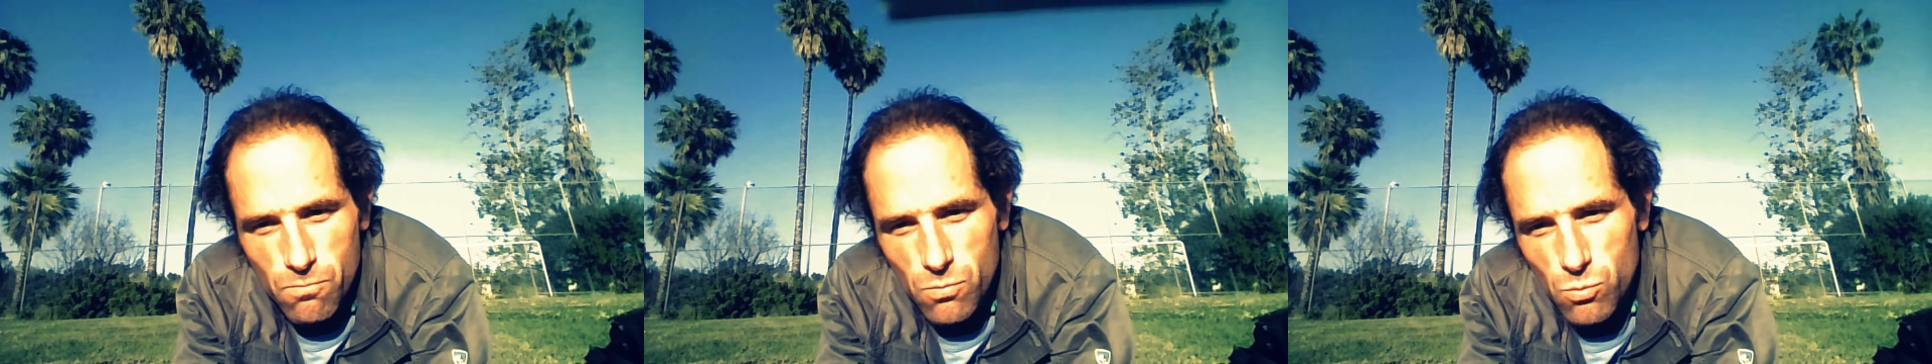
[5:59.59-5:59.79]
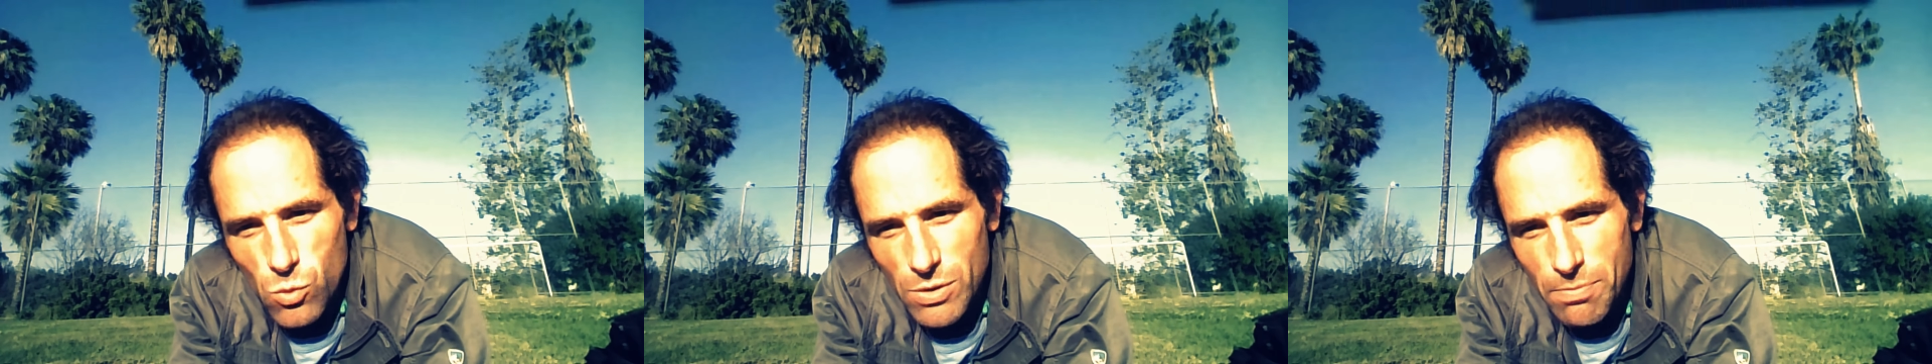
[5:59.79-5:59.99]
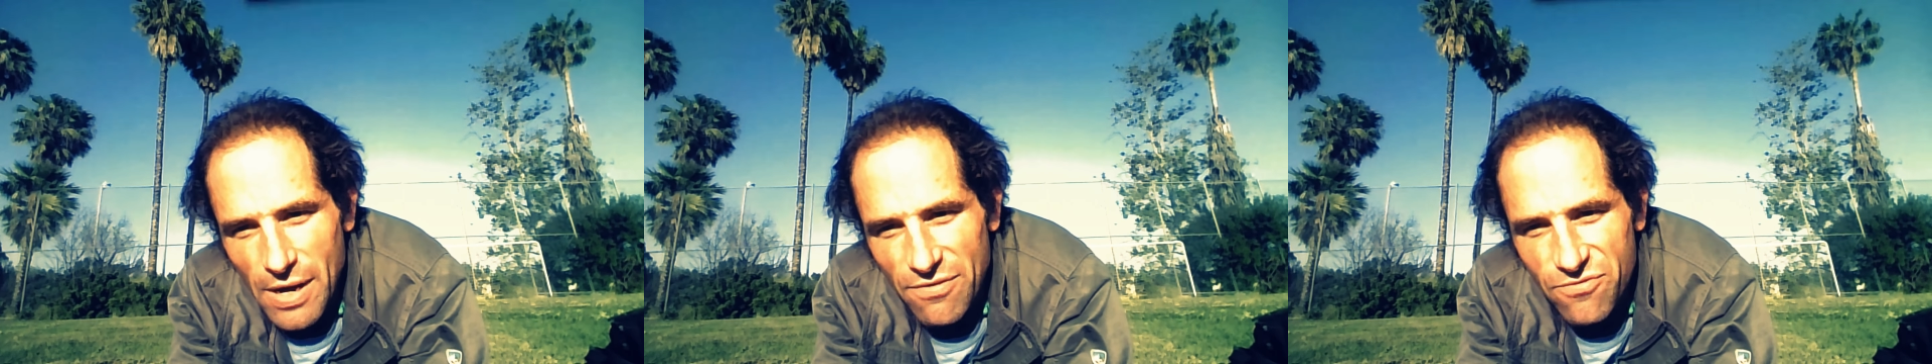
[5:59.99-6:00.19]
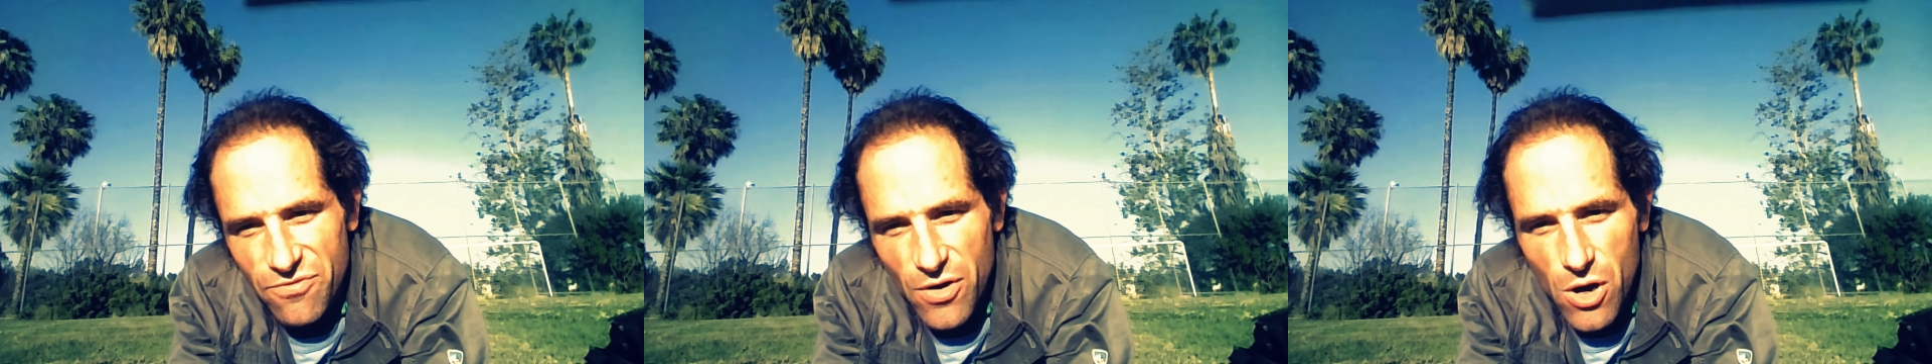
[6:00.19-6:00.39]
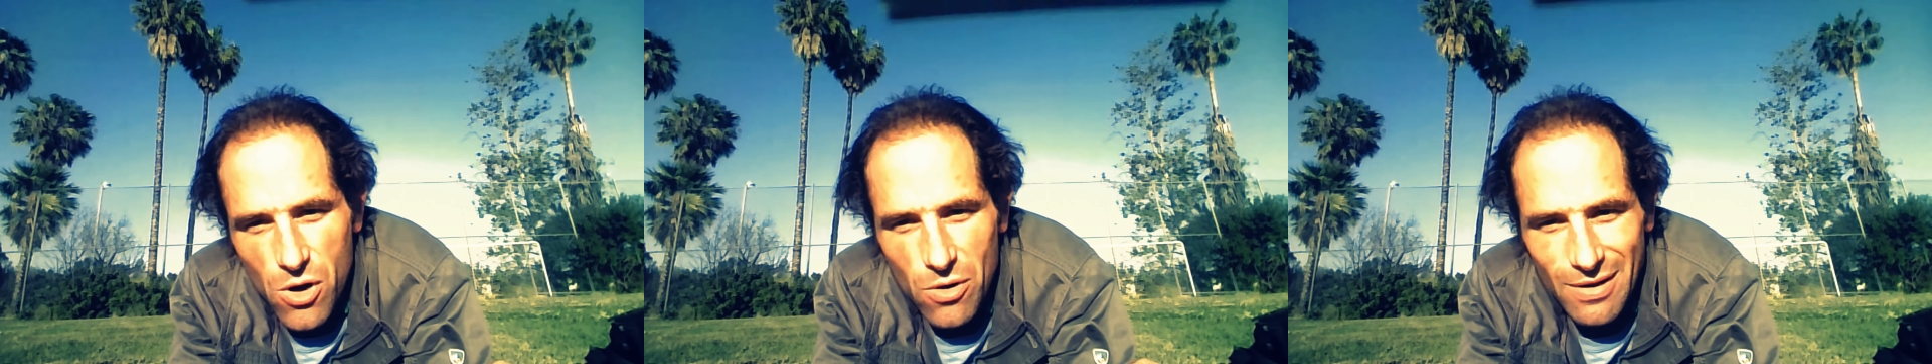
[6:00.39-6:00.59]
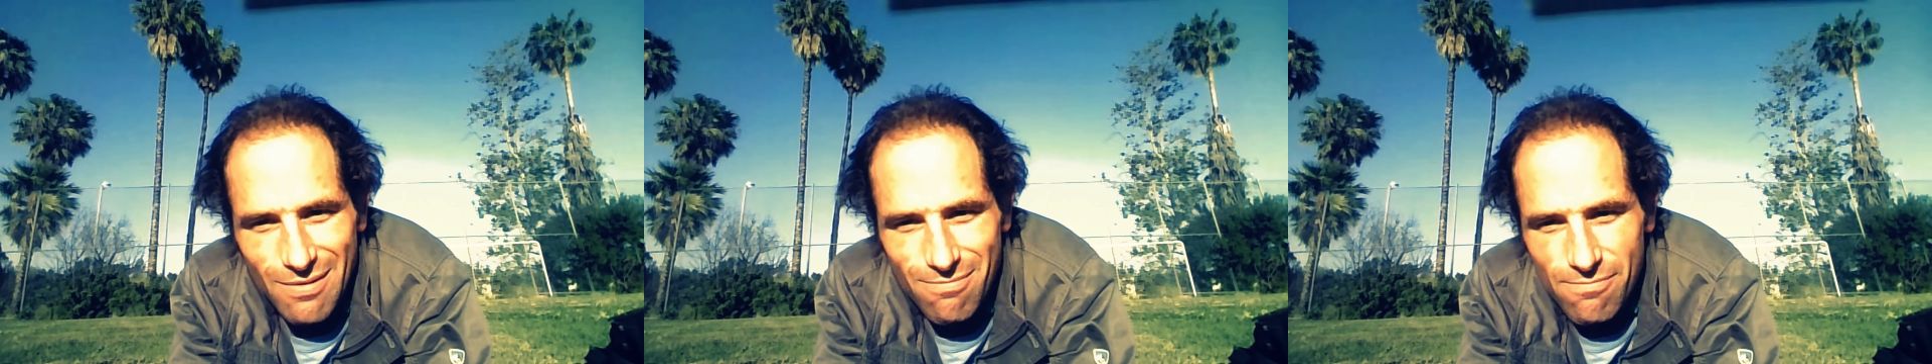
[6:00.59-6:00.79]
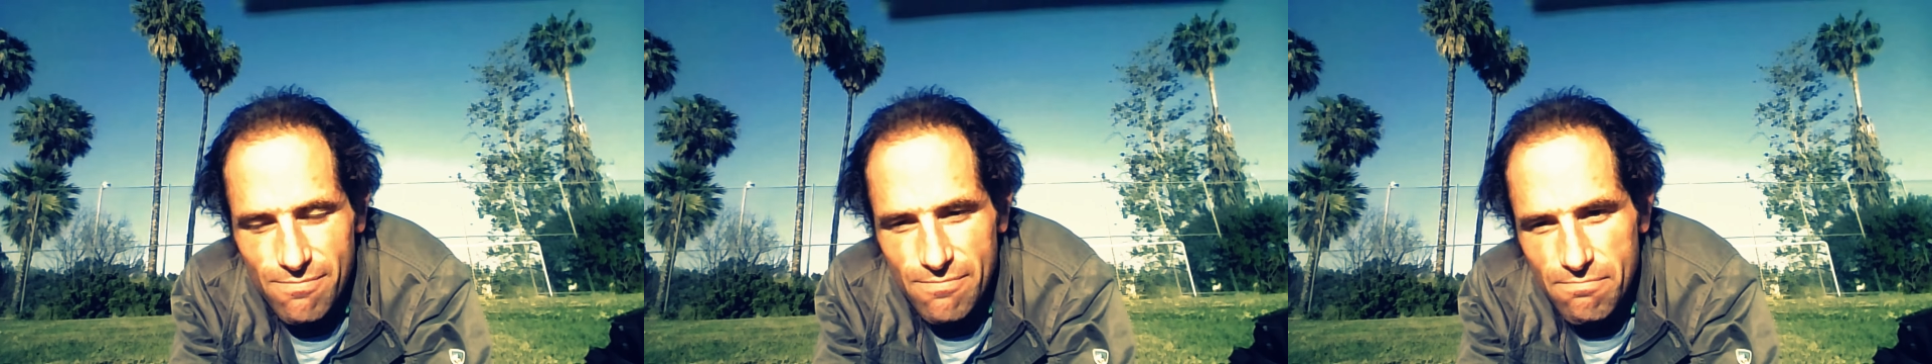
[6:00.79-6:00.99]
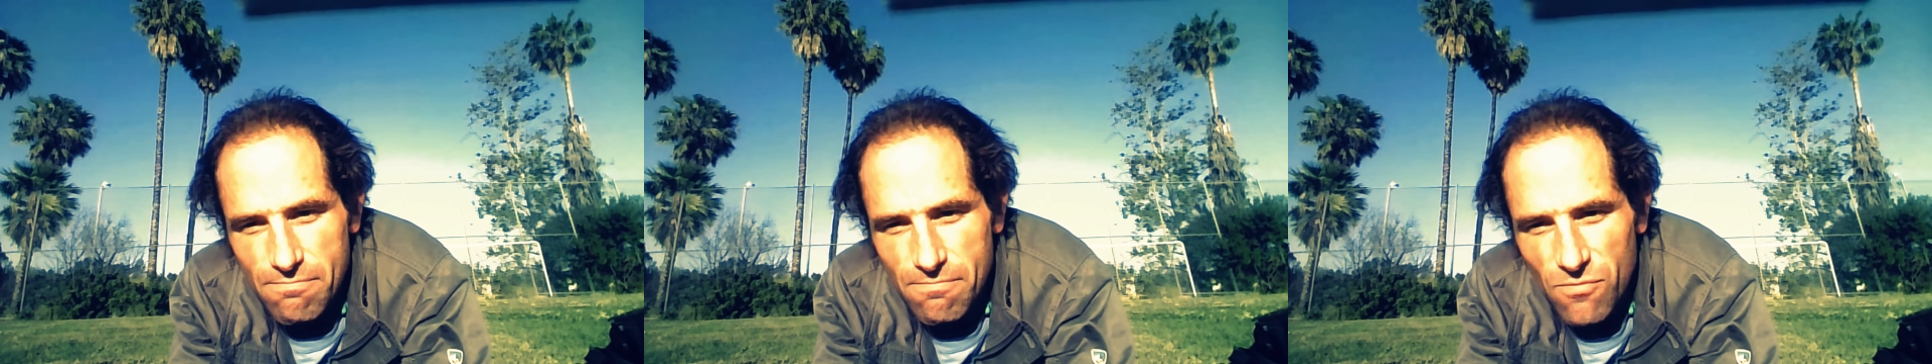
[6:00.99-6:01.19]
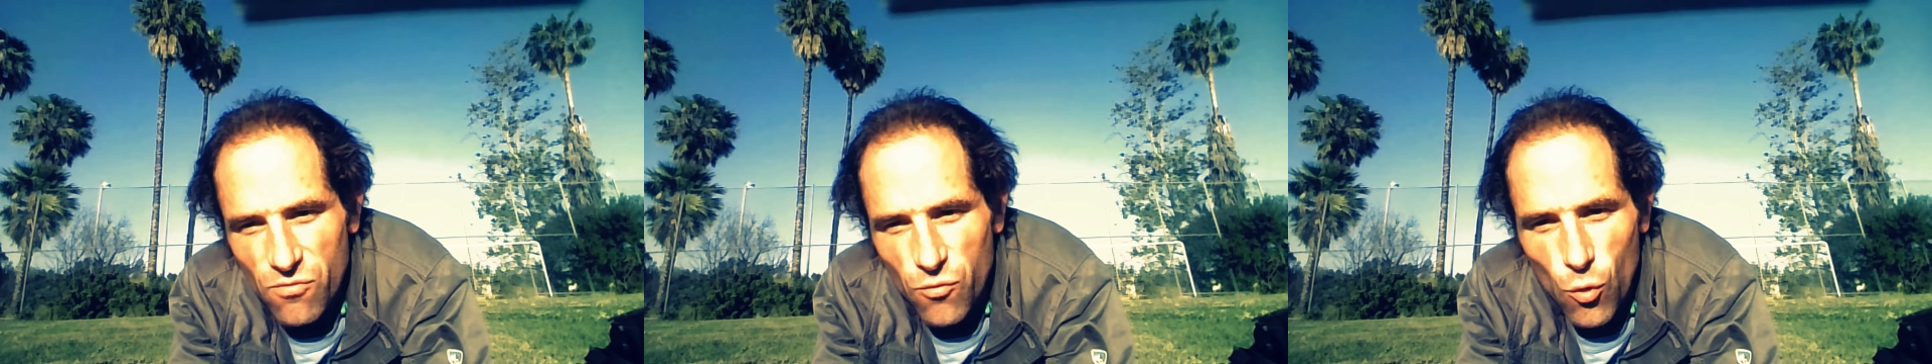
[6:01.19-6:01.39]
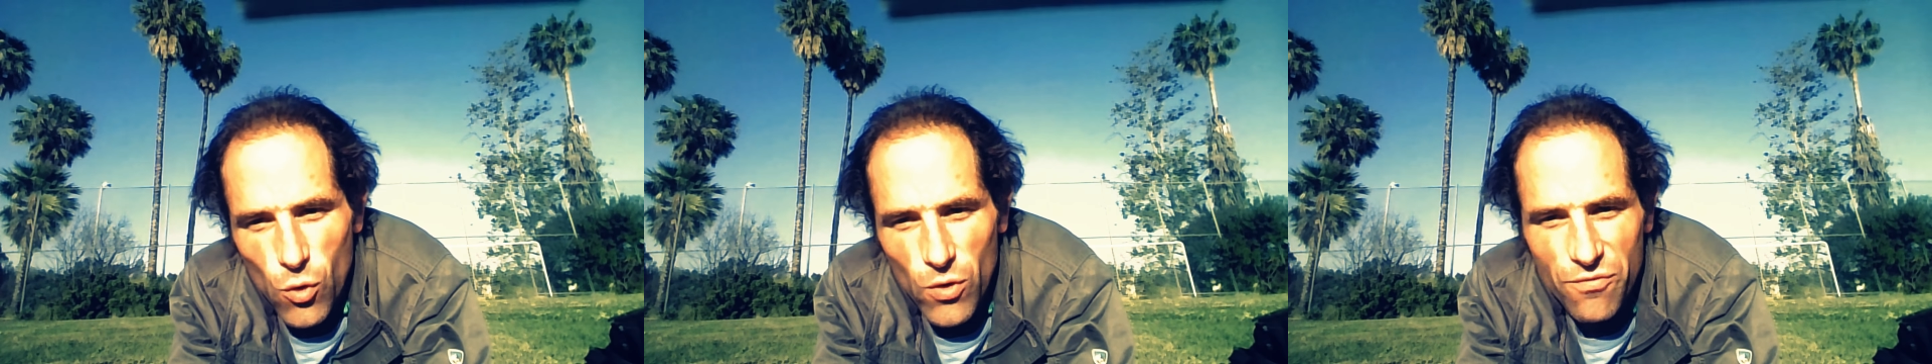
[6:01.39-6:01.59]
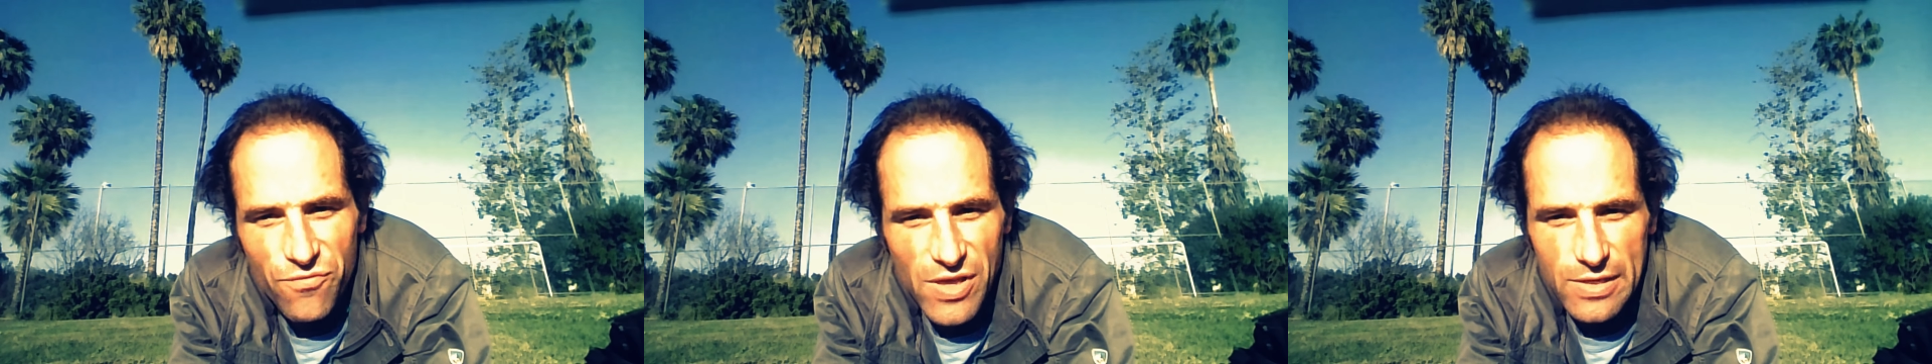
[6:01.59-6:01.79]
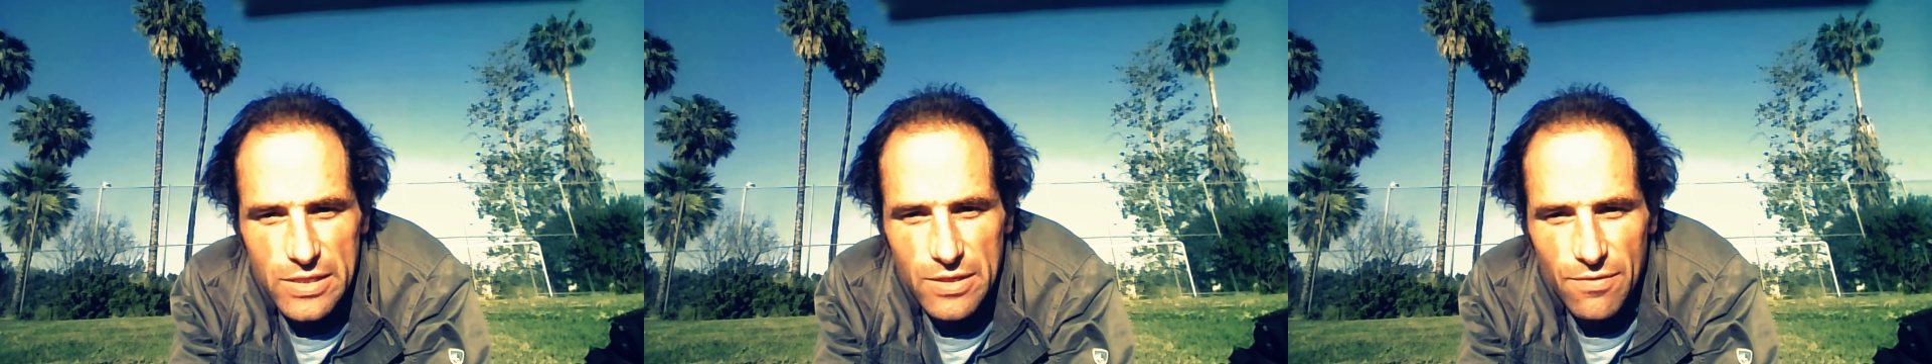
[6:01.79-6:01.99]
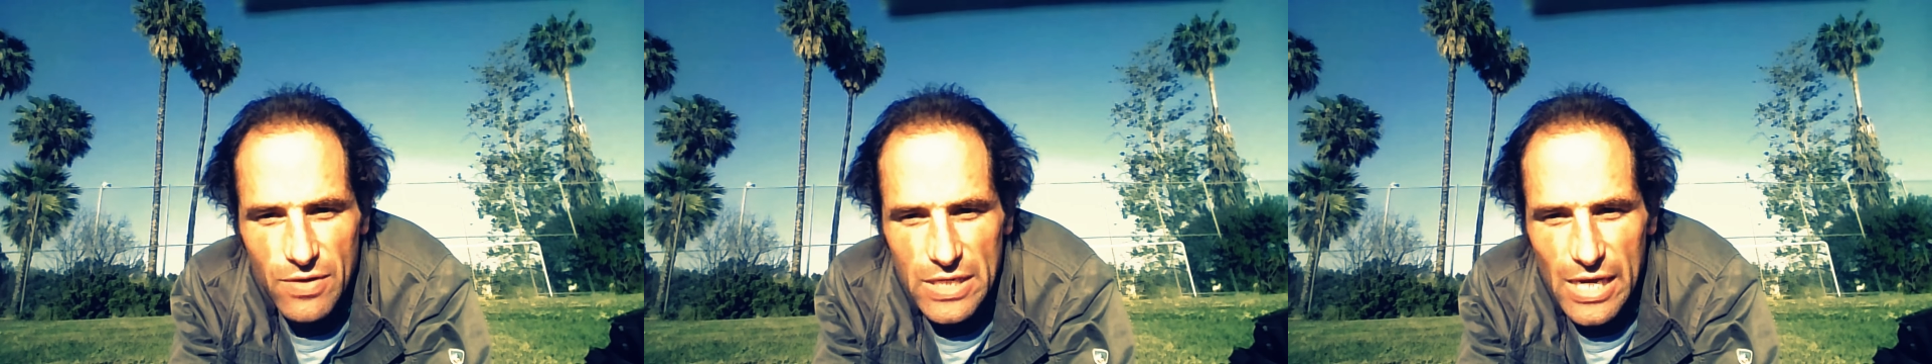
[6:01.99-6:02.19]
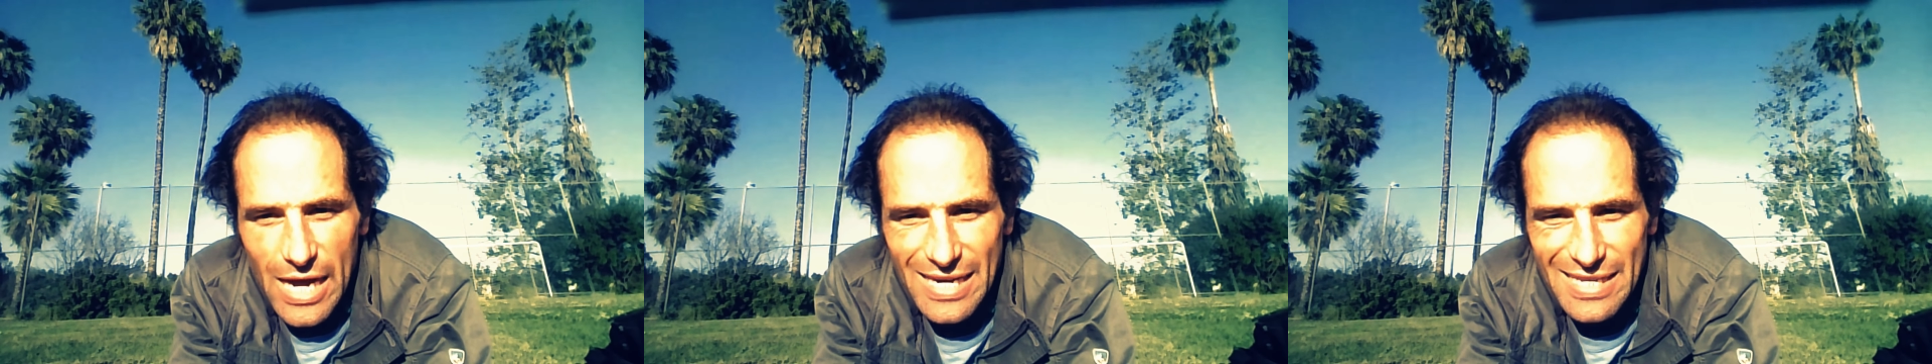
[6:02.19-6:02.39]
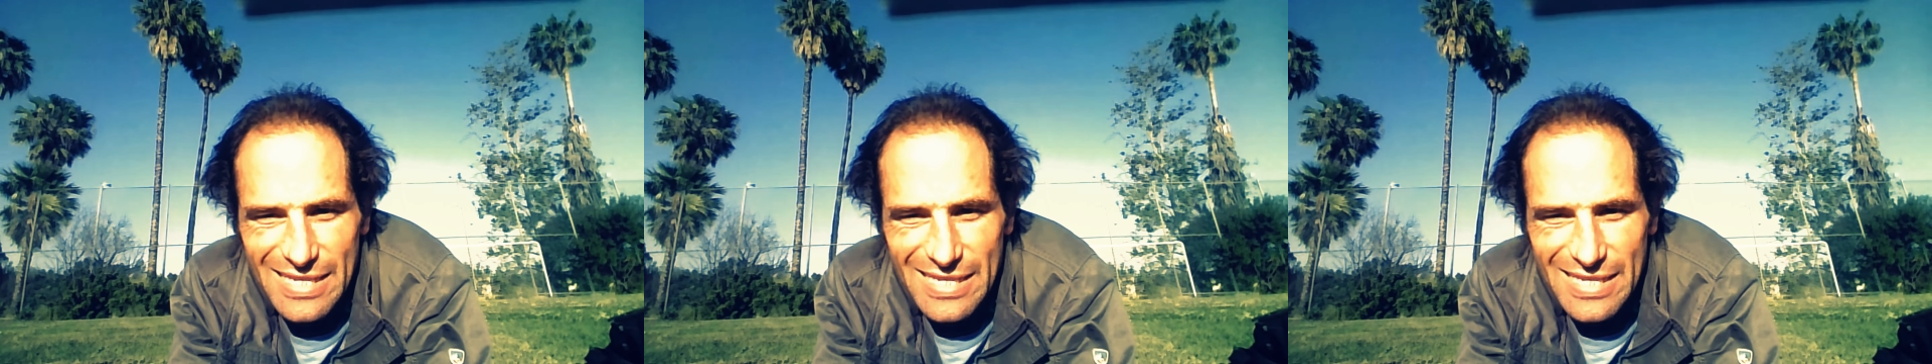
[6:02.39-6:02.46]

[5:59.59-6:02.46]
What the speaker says: with my phone, and 4/5 of it got